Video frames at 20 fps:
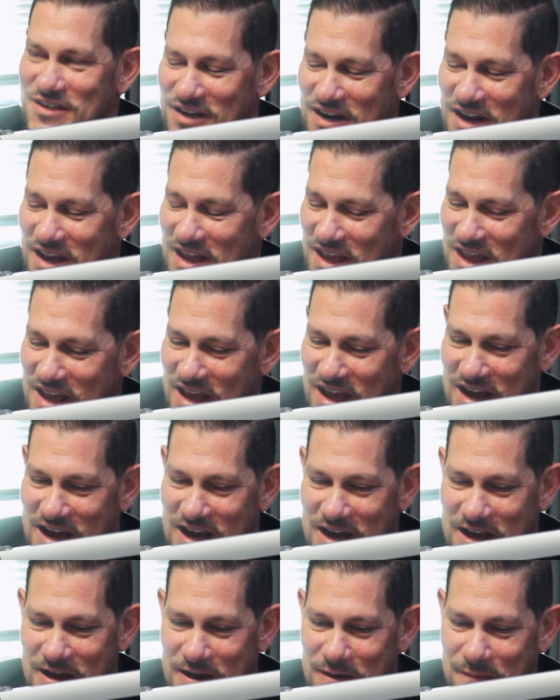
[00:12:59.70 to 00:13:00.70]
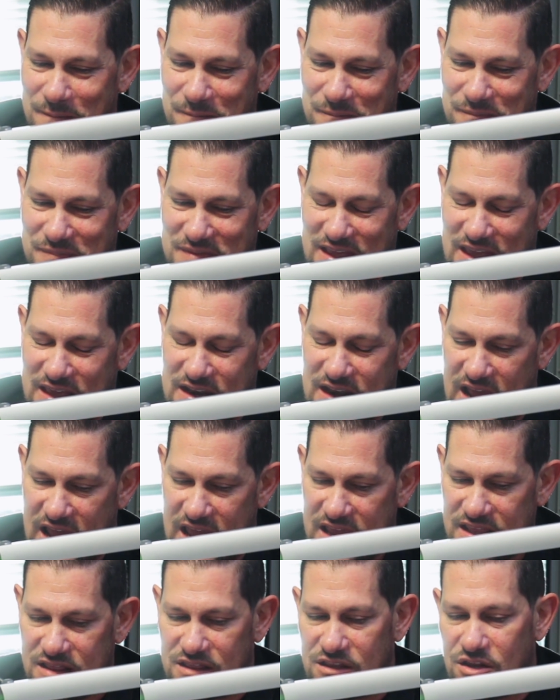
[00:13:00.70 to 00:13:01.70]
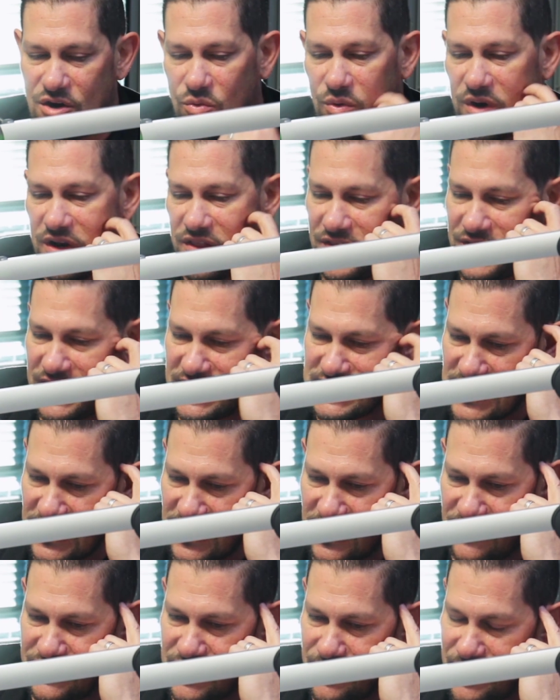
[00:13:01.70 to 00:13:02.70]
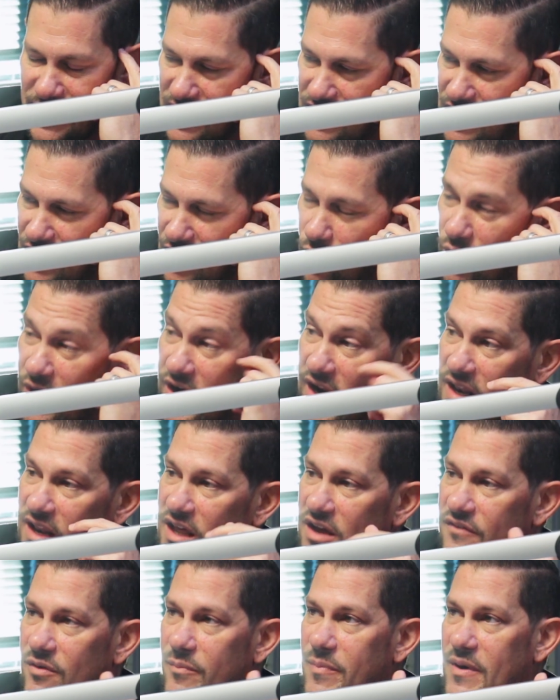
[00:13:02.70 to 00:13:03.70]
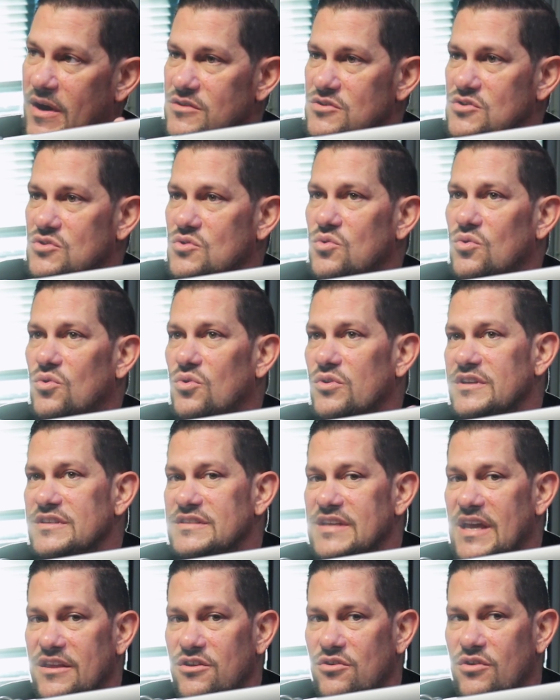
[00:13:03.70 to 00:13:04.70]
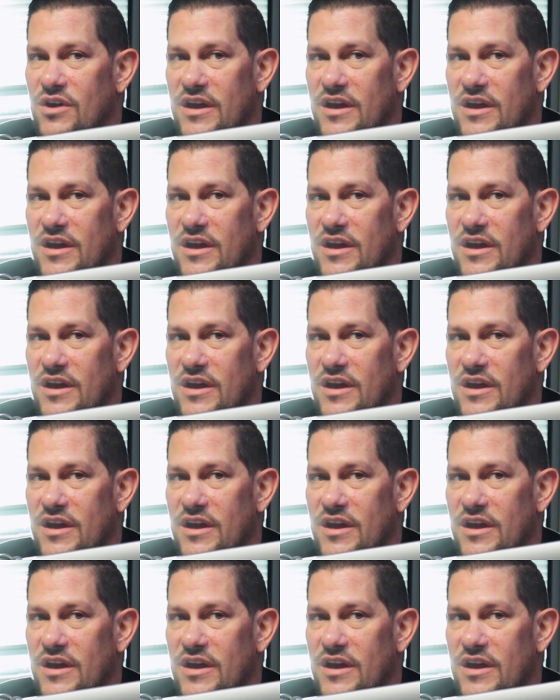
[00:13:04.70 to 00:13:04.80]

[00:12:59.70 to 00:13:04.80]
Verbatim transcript: I love it. And you know, one of the things I loved about what I love about Schooled is that you